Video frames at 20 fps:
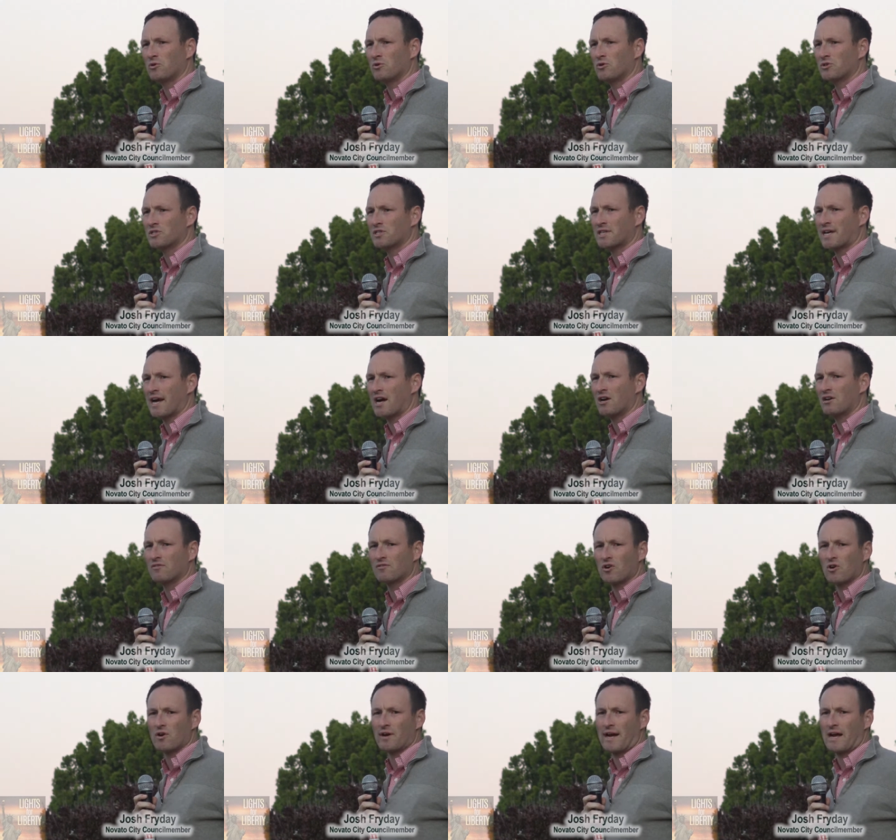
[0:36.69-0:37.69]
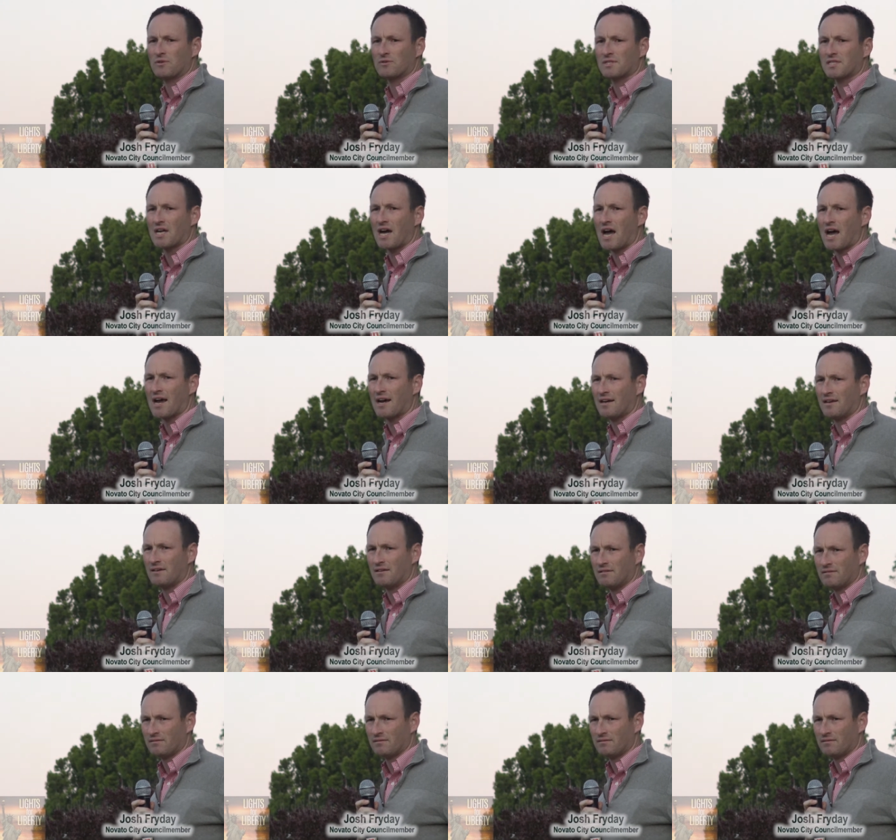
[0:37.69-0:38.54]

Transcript: who are scared of going outside.